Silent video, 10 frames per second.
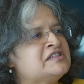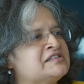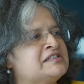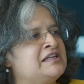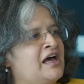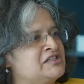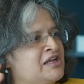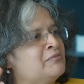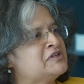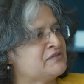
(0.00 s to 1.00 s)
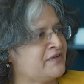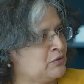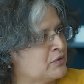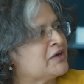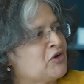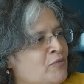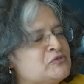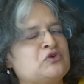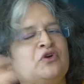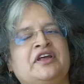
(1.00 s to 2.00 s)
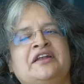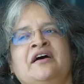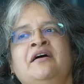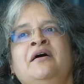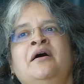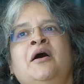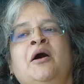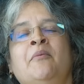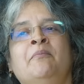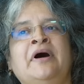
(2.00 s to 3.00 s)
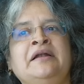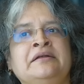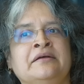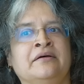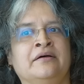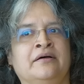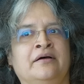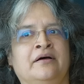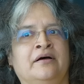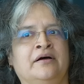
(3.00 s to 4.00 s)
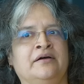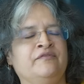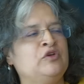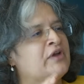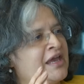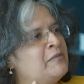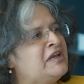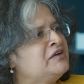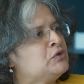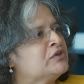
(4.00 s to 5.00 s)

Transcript: seriously large numbers if I look at ComScore data. But you came in in